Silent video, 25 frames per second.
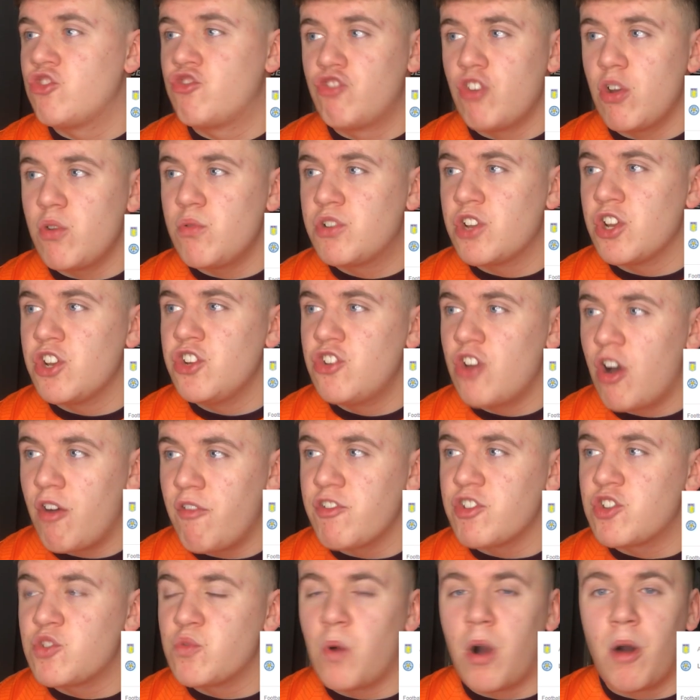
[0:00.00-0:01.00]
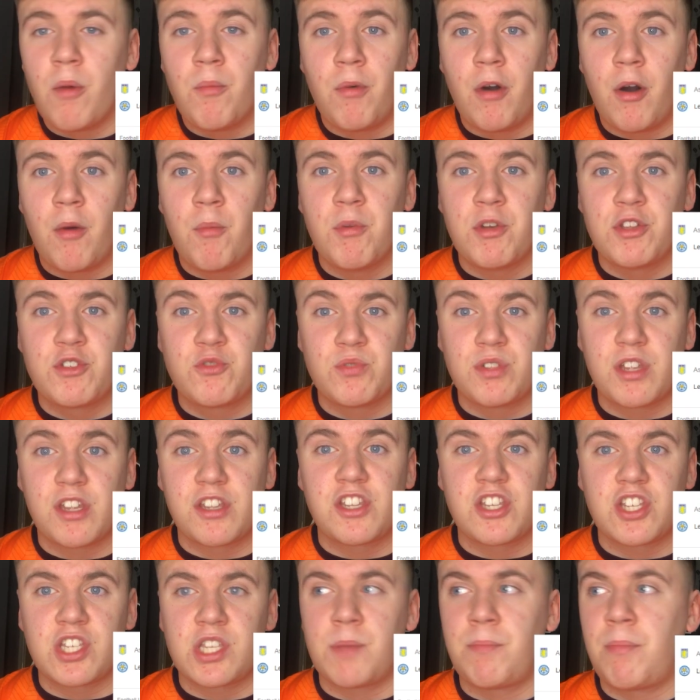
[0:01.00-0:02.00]
drew to Norwich 1-1, which was a
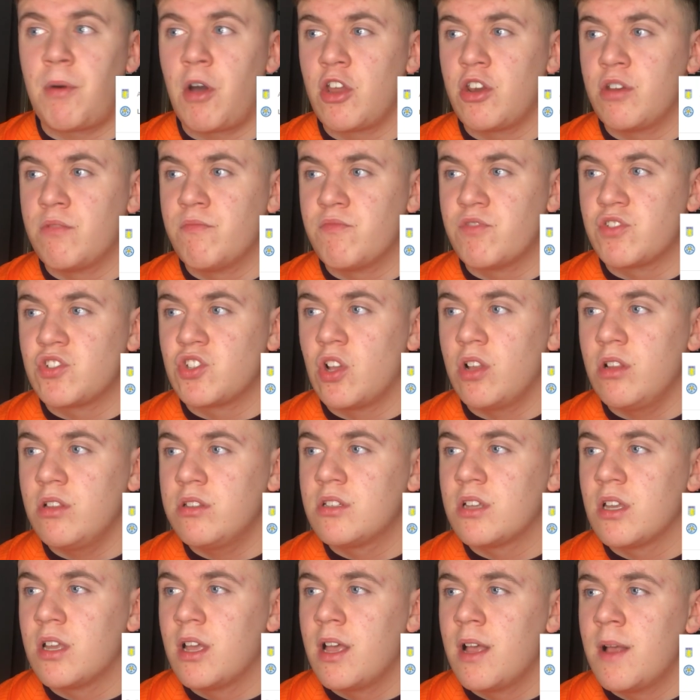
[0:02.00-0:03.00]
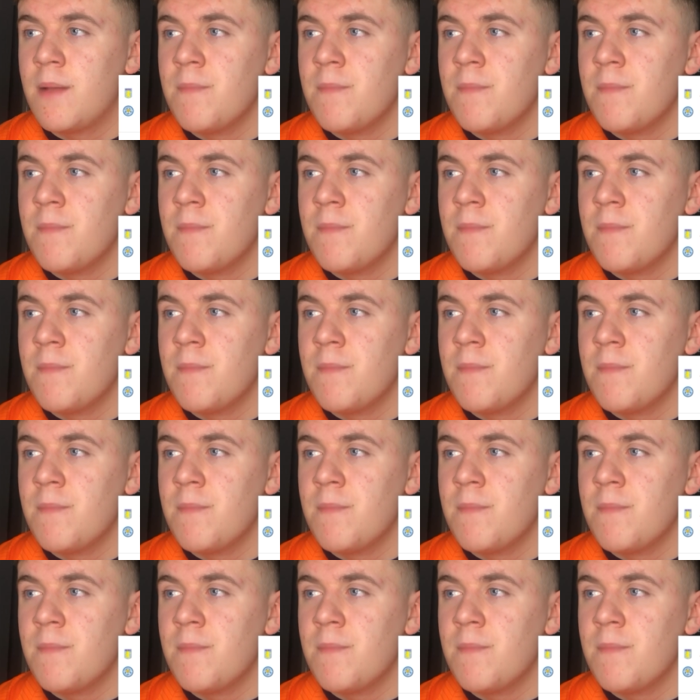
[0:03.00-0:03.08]
disappointing result,